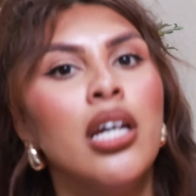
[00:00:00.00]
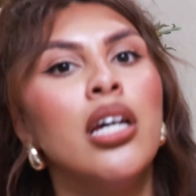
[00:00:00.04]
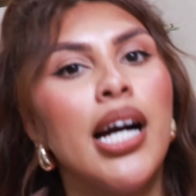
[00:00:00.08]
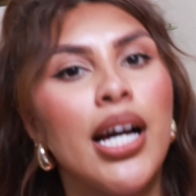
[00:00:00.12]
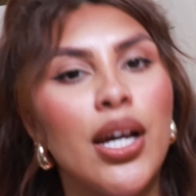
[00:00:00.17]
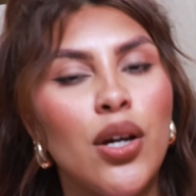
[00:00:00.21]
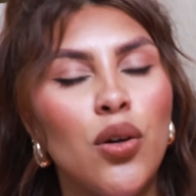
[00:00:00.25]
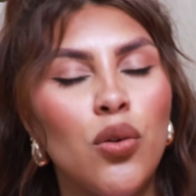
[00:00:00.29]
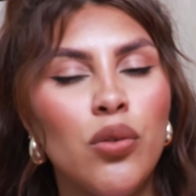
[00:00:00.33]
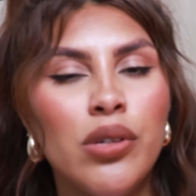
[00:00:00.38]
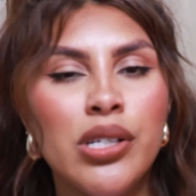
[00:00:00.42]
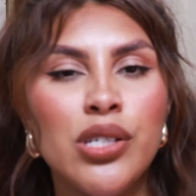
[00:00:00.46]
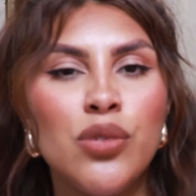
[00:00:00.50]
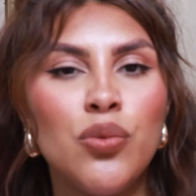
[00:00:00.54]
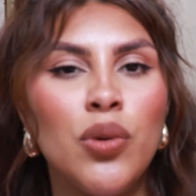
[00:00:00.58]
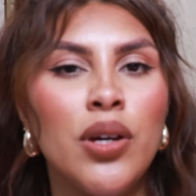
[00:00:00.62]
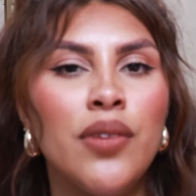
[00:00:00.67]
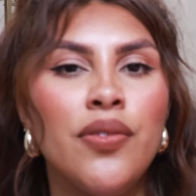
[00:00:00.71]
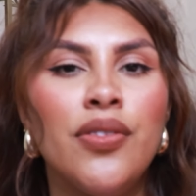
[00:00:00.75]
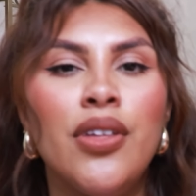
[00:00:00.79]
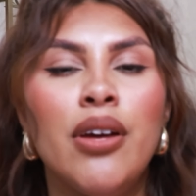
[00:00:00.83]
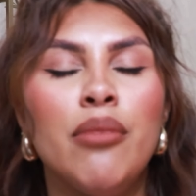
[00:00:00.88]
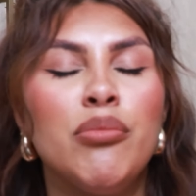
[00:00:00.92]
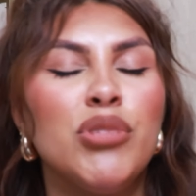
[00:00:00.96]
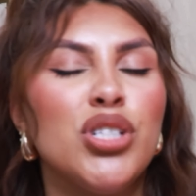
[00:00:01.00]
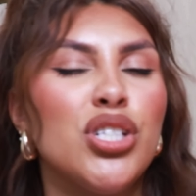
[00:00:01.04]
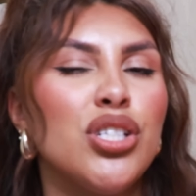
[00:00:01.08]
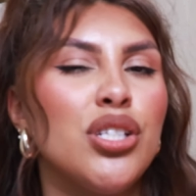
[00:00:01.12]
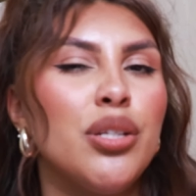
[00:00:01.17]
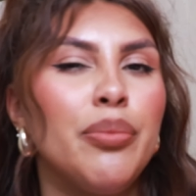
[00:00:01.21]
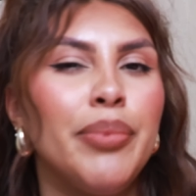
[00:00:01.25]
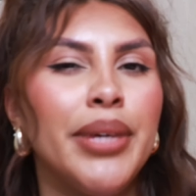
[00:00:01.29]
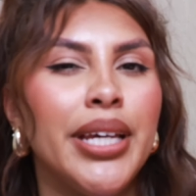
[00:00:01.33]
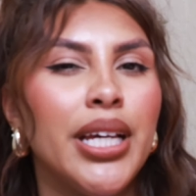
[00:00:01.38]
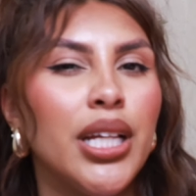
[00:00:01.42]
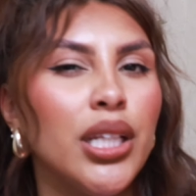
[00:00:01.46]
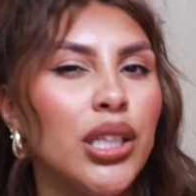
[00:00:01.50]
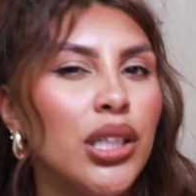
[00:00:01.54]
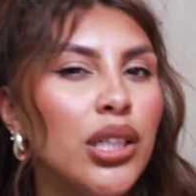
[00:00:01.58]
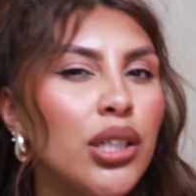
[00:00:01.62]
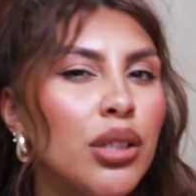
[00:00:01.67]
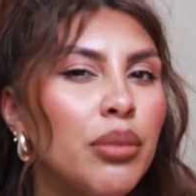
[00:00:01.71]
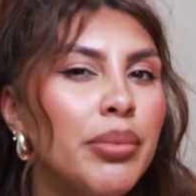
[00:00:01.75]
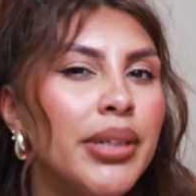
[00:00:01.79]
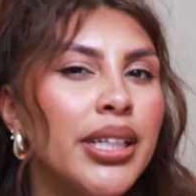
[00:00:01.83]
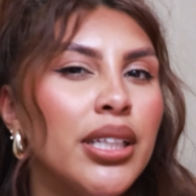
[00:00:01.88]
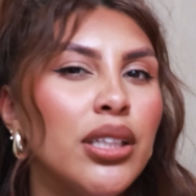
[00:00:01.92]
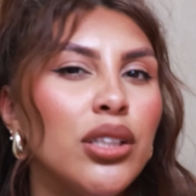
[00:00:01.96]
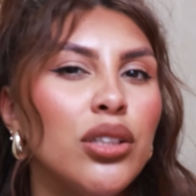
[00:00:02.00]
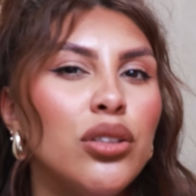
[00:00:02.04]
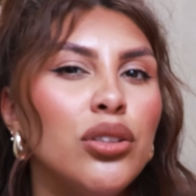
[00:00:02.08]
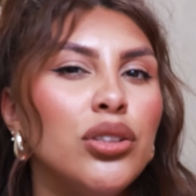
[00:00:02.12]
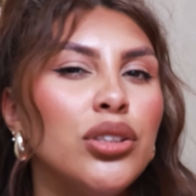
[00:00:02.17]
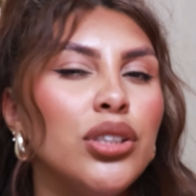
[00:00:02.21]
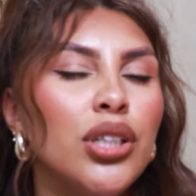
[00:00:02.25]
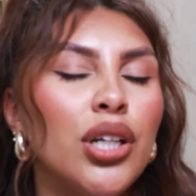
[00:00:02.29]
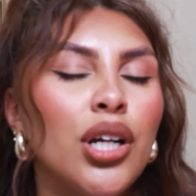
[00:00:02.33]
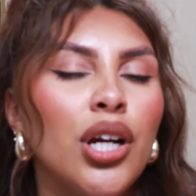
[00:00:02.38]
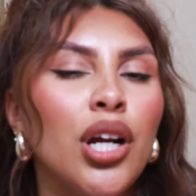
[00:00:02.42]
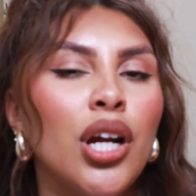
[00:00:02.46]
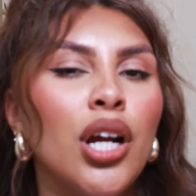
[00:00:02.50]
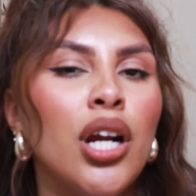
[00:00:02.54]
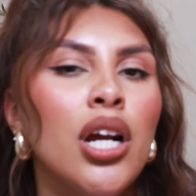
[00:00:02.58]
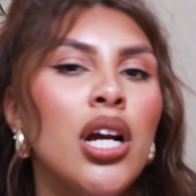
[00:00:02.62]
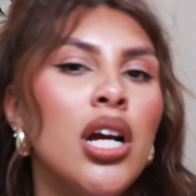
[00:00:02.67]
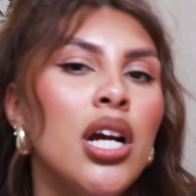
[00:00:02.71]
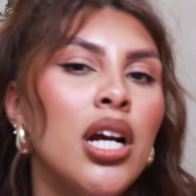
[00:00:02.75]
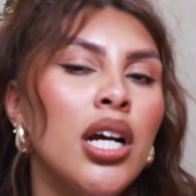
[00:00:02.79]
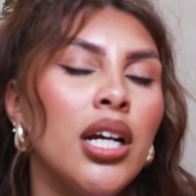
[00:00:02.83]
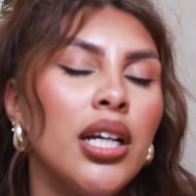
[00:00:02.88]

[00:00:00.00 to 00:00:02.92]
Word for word: I always want them just to be a little bit looser